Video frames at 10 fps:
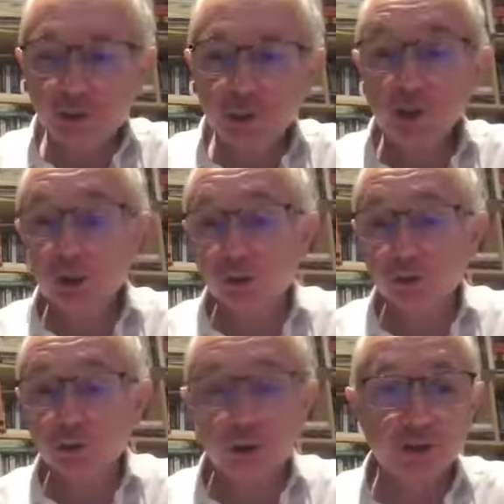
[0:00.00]
in
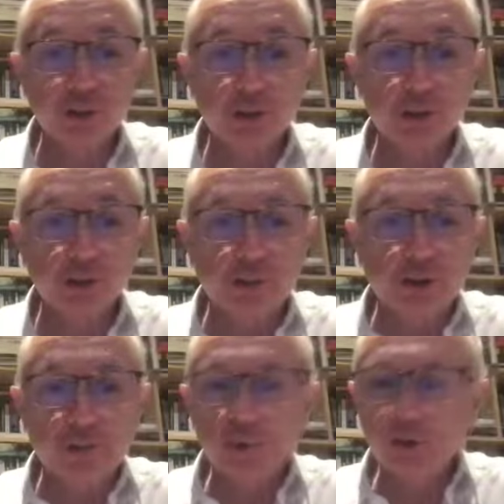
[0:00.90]
John's Gospel.
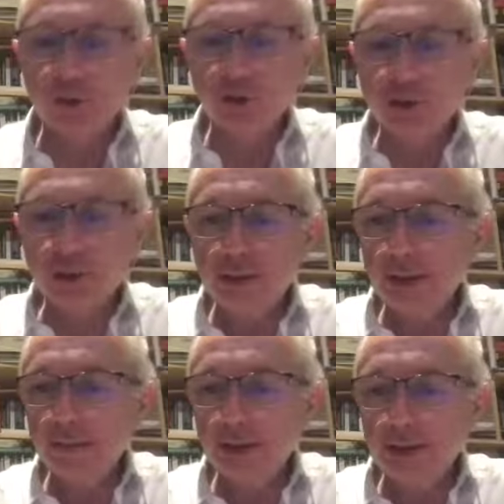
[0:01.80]
But what did
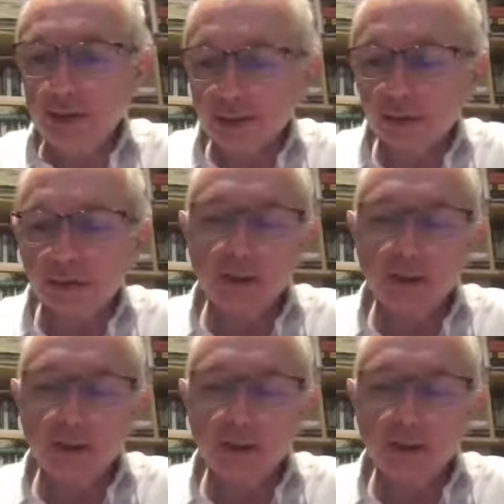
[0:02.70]
he mean?